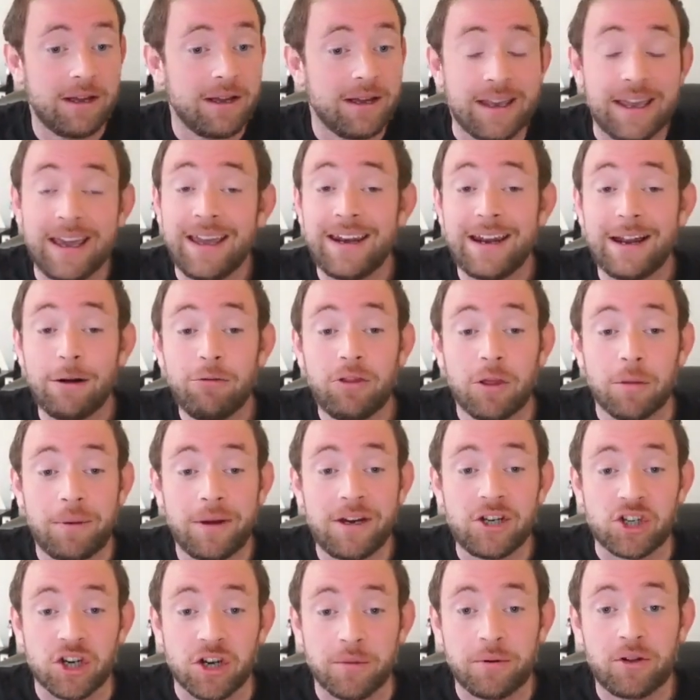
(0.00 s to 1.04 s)
getting out the
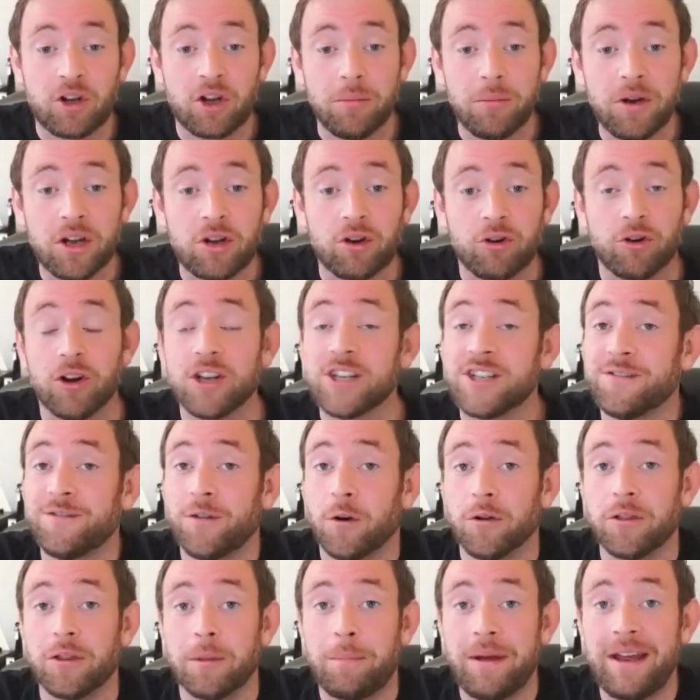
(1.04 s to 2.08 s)
bishop, coming across
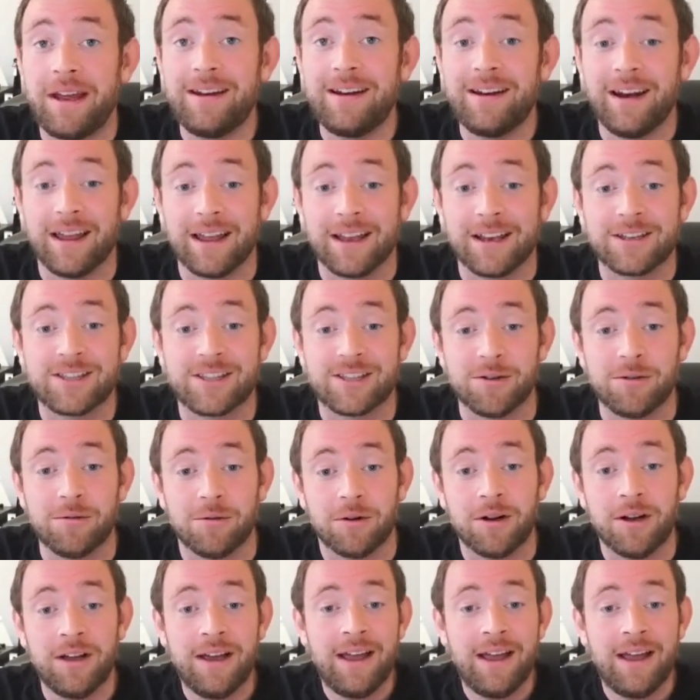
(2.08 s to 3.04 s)
for the pin like so.